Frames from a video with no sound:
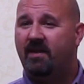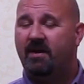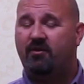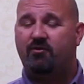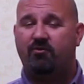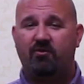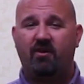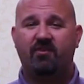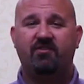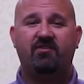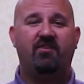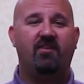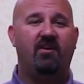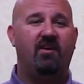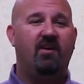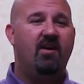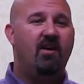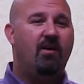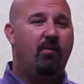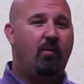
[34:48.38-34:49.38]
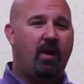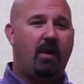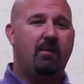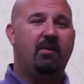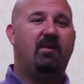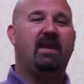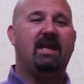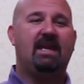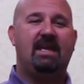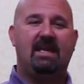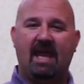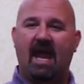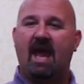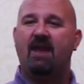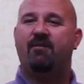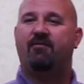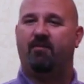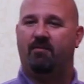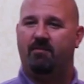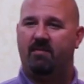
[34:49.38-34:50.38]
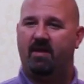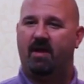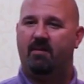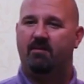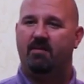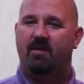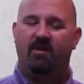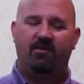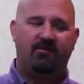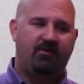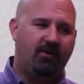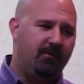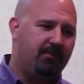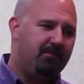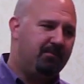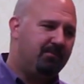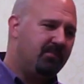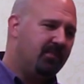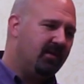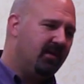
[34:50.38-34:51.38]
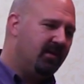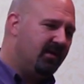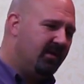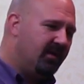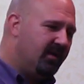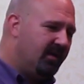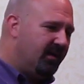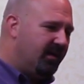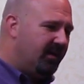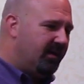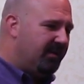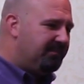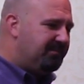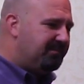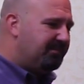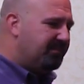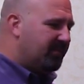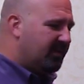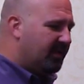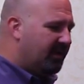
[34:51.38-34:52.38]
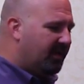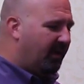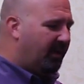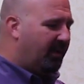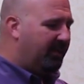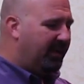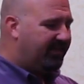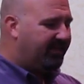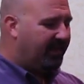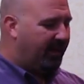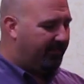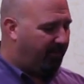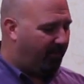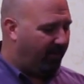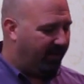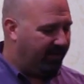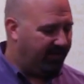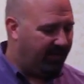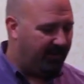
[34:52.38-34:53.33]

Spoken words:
They trust what I'm going to get from them. So I want to make that point.